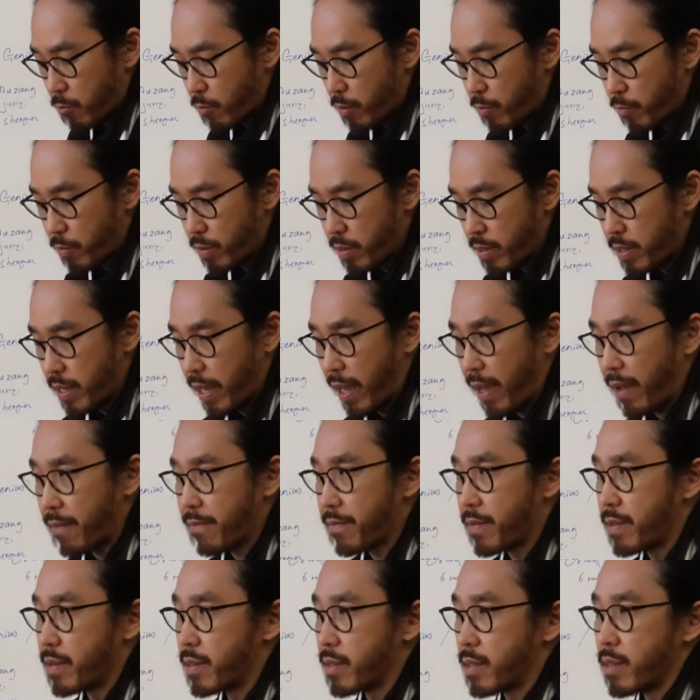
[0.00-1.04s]
we really
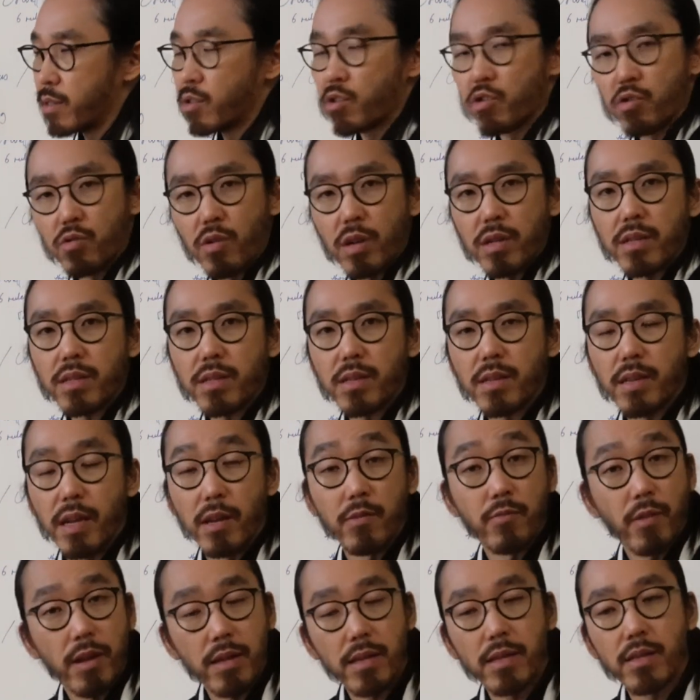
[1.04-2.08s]
have this distrust,
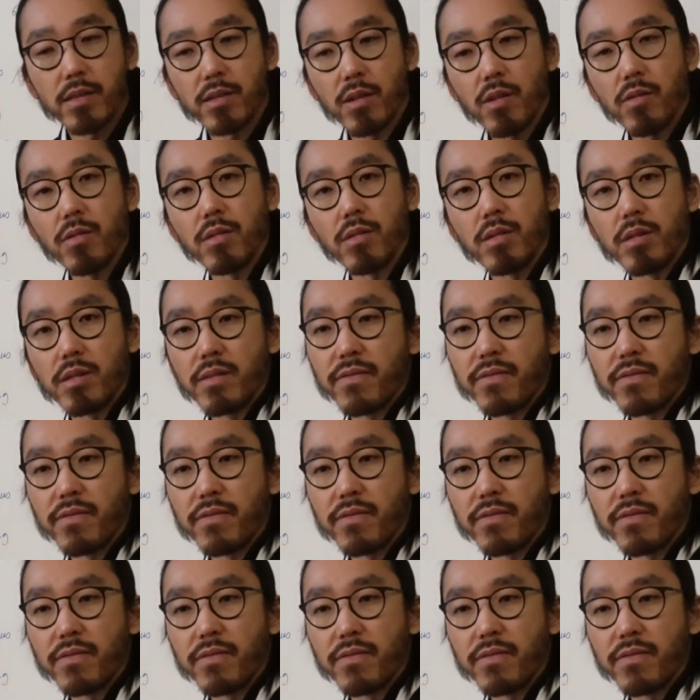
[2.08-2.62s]
and rightly so a lot